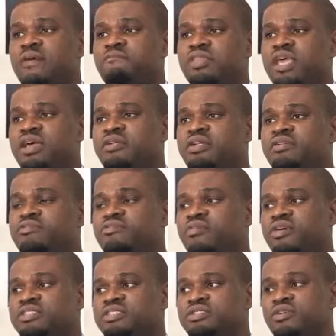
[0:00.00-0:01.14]
hearing the
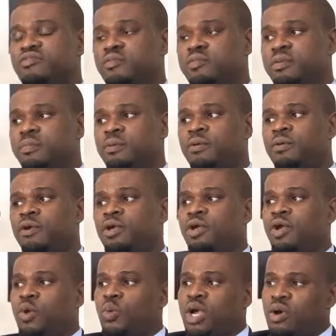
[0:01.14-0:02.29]
voices of the people,
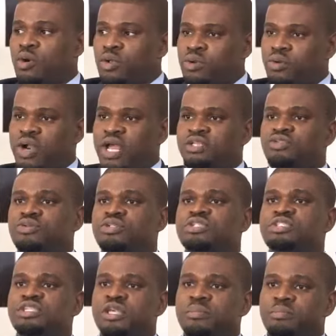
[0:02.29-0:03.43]
we are going to write to the
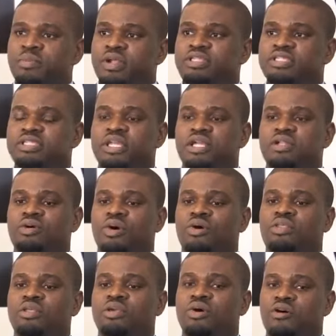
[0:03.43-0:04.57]
same president or
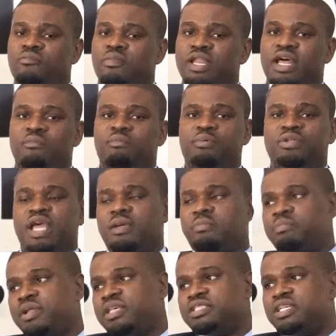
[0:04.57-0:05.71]
the government that put that in
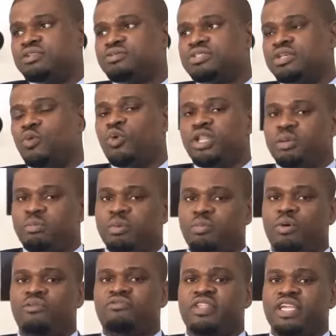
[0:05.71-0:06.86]
place there to say, we the
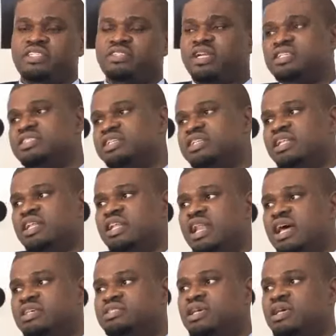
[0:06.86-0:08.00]
people of Nigerians in the
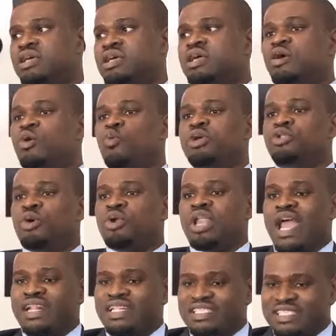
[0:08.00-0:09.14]
Netherlands, we don't
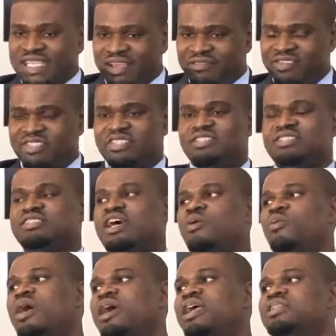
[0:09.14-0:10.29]
like the services that
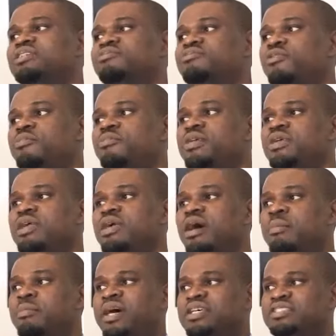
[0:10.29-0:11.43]
we are getting from the
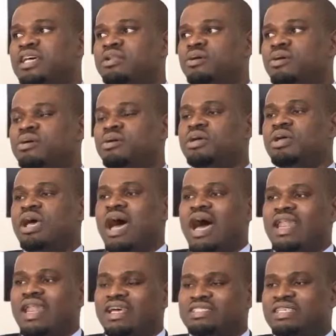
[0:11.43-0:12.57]
ambassador
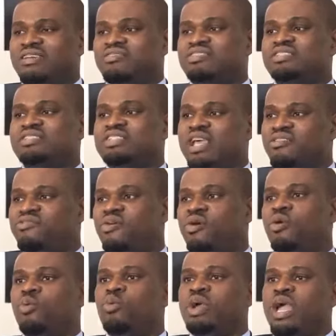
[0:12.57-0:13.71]
and our service,
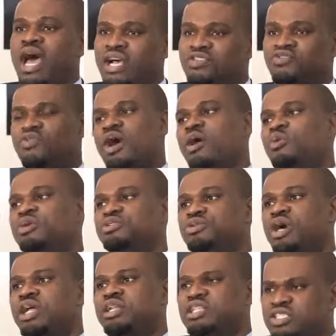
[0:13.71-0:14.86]
therefore we ask for our
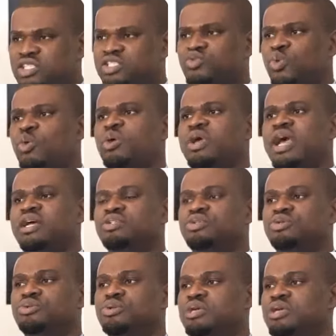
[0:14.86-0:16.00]
withdrawal. This is what we can
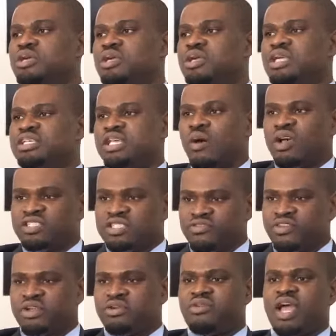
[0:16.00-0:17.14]
do. It's our
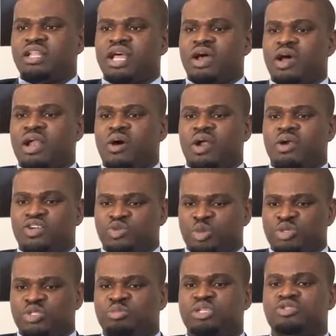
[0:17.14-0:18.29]
civic right and our
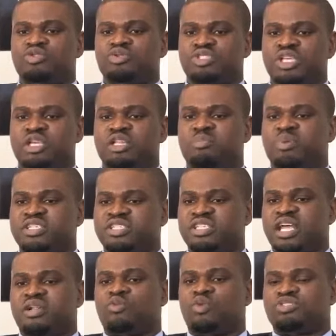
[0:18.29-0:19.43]
responsibility to say the person
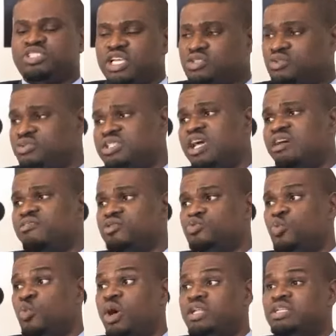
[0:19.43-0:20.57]
that was sent to serve us,
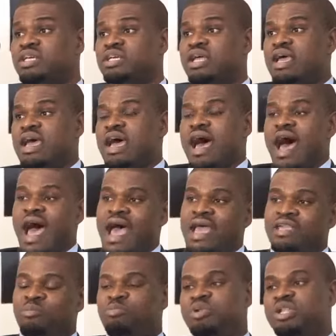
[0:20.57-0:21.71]
we want her
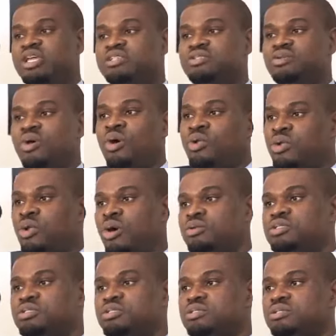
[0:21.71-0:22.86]
in place or not.